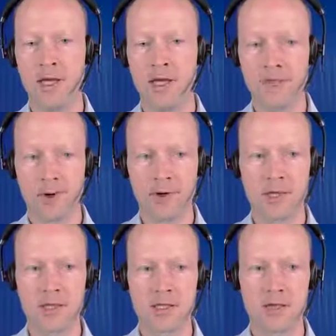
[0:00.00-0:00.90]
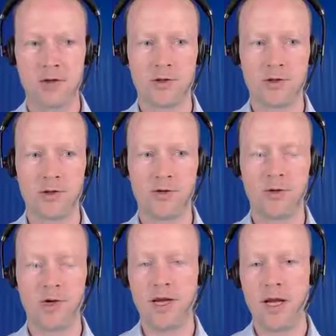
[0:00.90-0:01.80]
employees
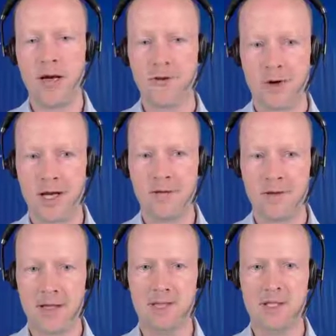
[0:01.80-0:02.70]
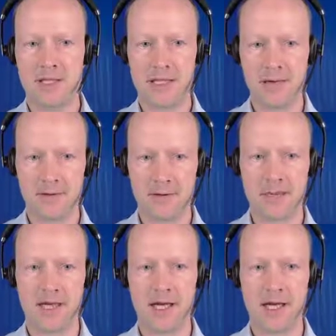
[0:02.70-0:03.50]
also drive themselves,